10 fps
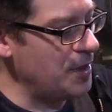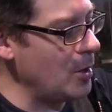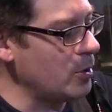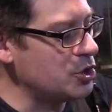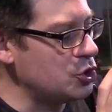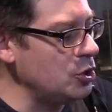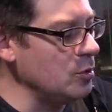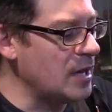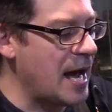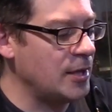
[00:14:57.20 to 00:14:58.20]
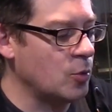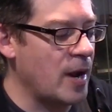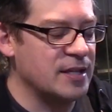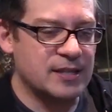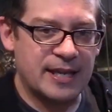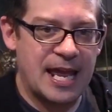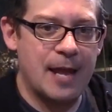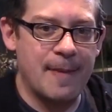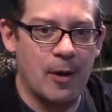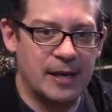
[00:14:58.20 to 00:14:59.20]
were two Kylo Rens that
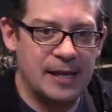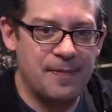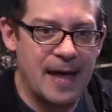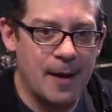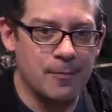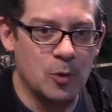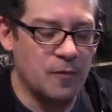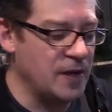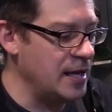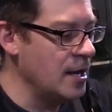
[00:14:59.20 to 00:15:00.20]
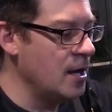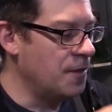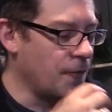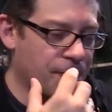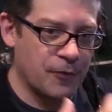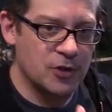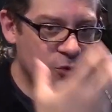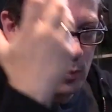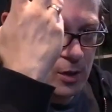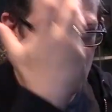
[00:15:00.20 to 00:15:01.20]
came out in that movie. The
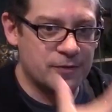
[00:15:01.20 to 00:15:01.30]
first one was